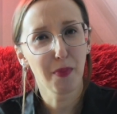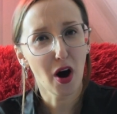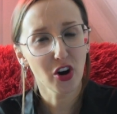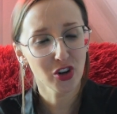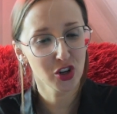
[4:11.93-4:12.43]

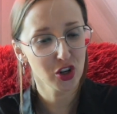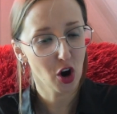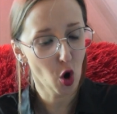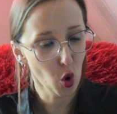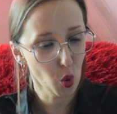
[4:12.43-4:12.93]

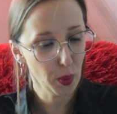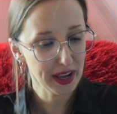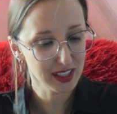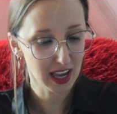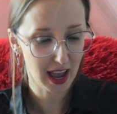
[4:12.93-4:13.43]
Bosch
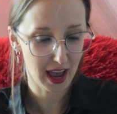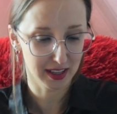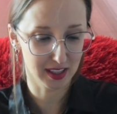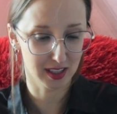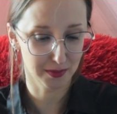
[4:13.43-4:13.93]
always
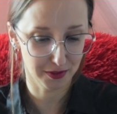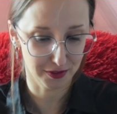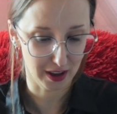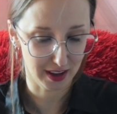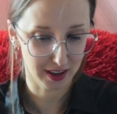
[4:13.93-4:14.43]
had
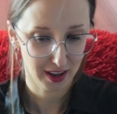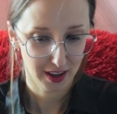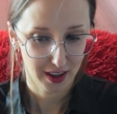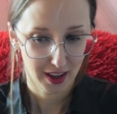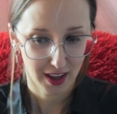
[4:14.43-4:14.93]
something
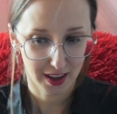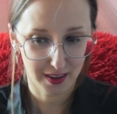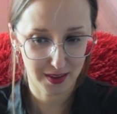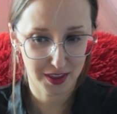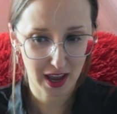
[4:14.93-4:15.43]

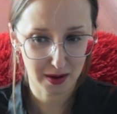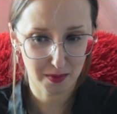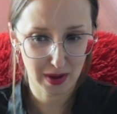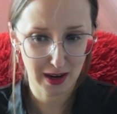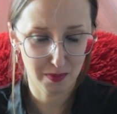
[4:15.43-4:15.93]

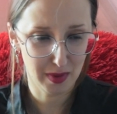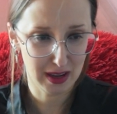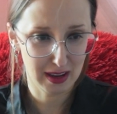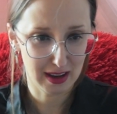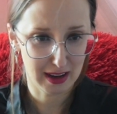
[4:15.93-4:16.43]
that made
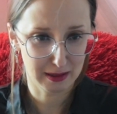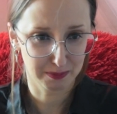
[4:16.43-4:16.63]
me